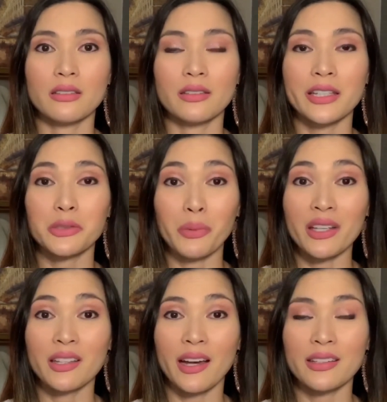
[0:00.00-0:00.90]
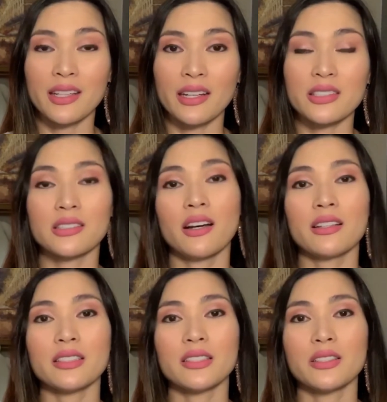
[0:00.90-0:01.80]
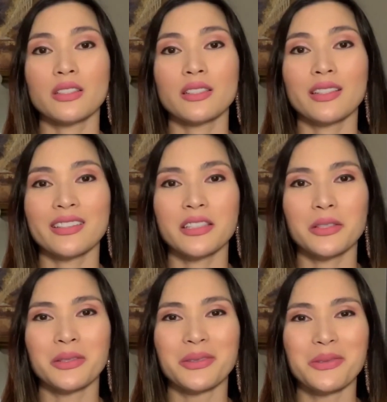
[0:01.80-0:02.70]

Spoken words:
let's be glad that it's not in the